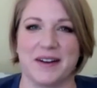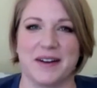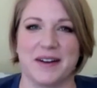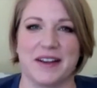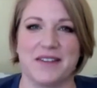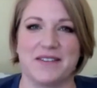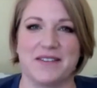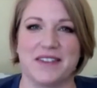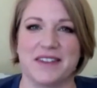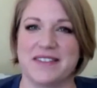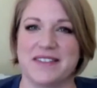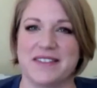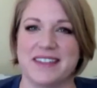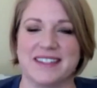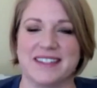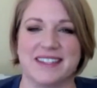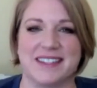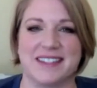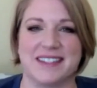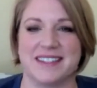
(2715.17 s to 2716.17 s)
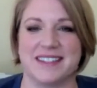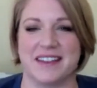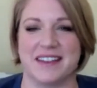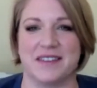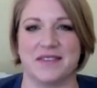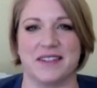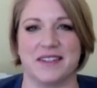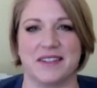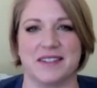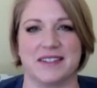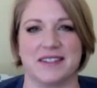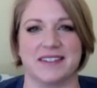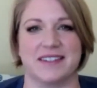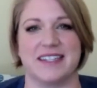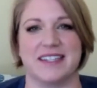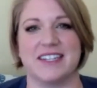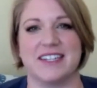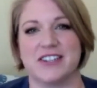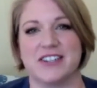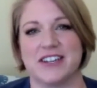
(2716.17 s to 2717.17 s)
If this
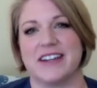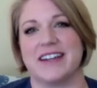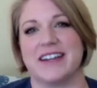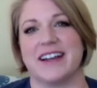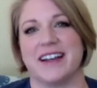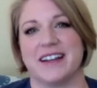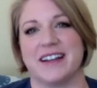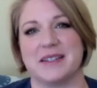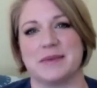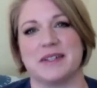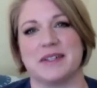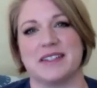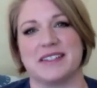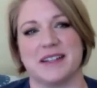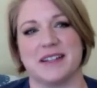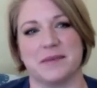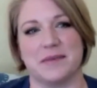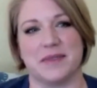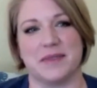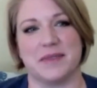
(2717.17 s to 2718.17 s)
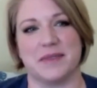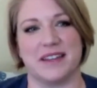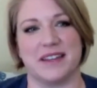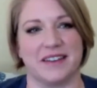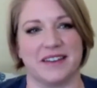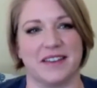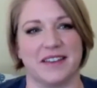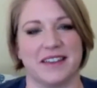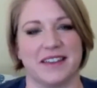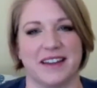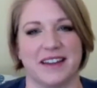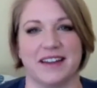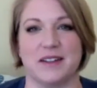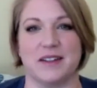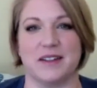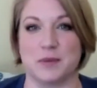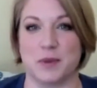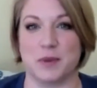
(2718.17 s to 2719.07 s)
teaching has been something that has